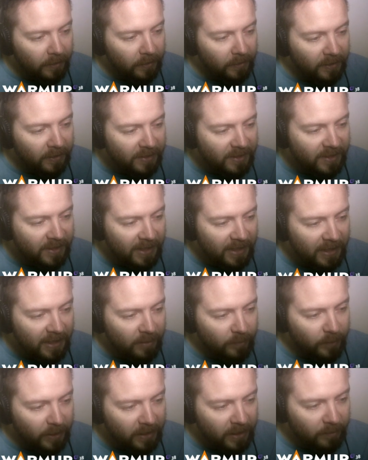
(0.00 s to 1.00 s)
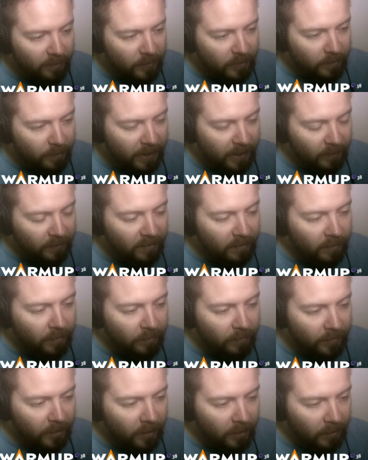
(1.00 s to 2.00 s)
the scene becomes about
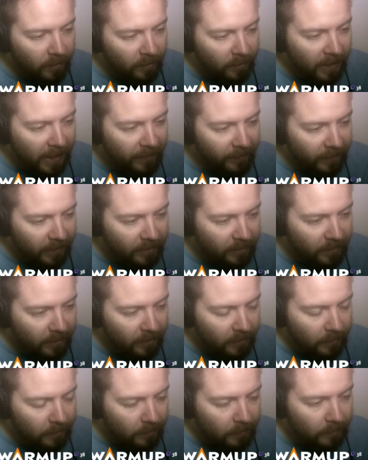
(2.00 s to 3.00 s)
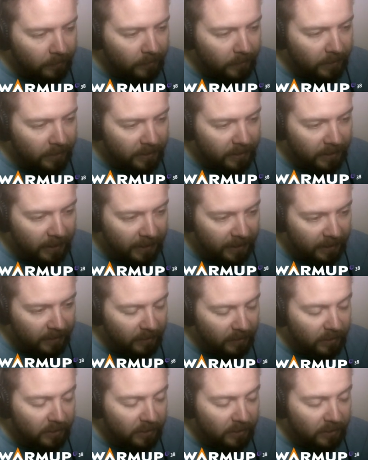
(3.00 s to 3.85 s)
the character. It's like a